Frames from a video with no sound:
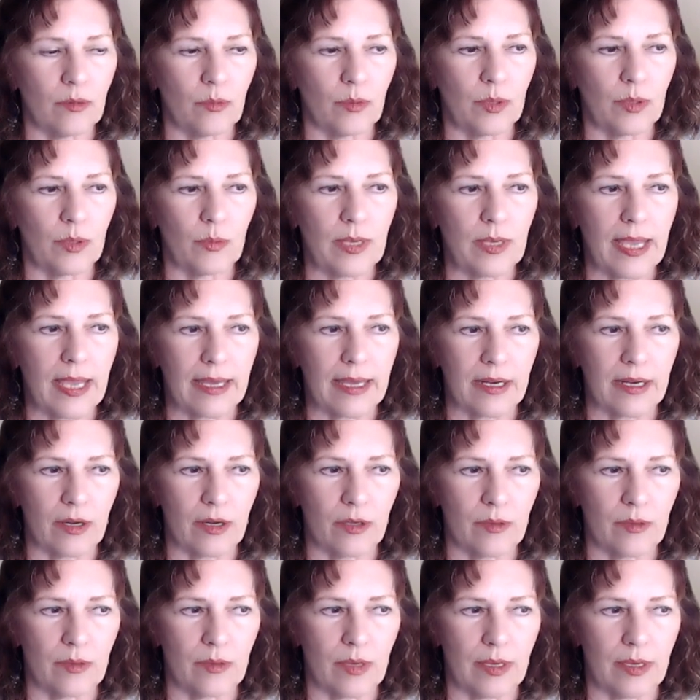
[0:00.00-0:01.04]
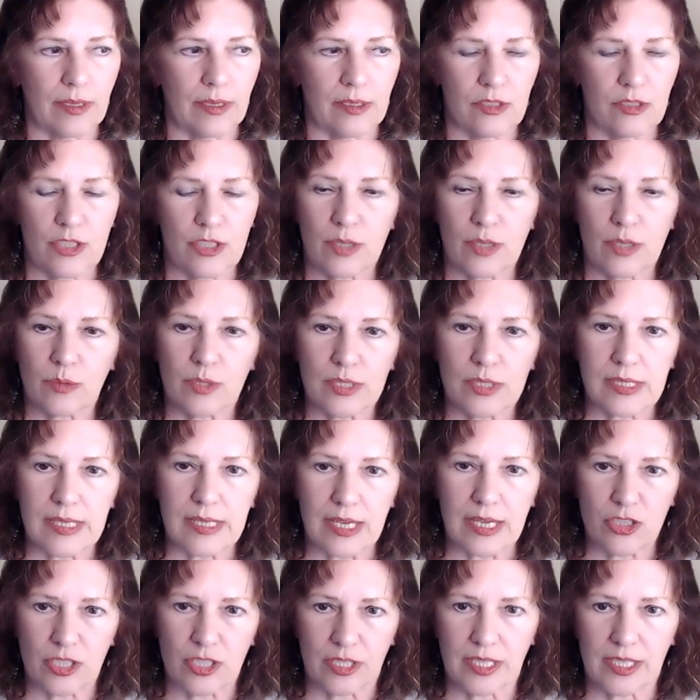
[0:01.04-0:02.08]
when we had our general
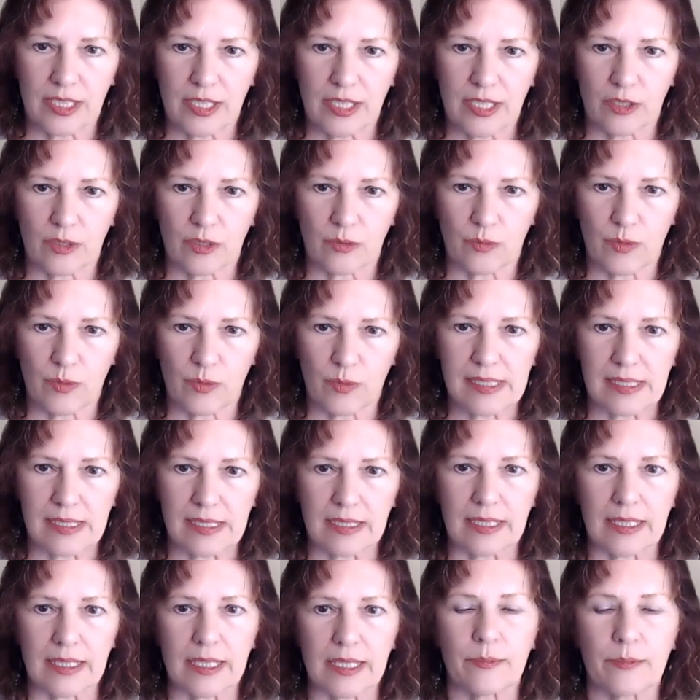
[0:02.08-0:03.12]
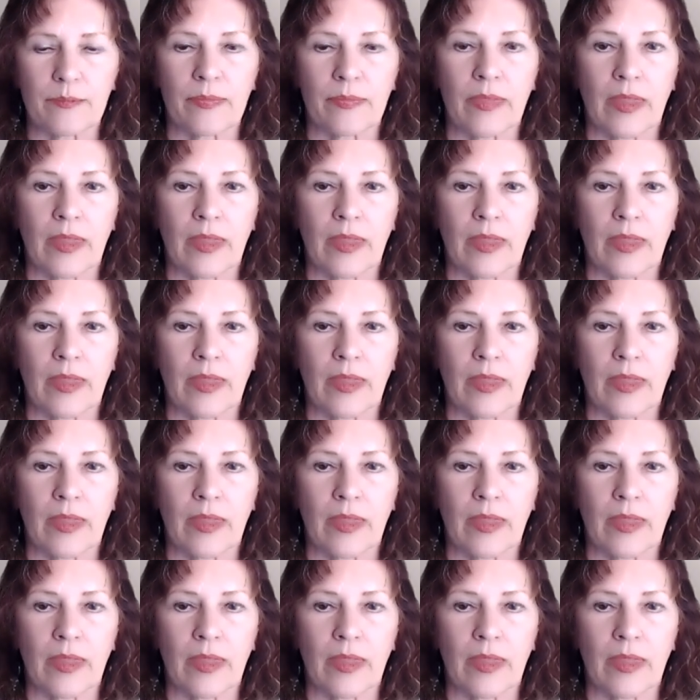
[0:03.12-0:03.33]
session here recently,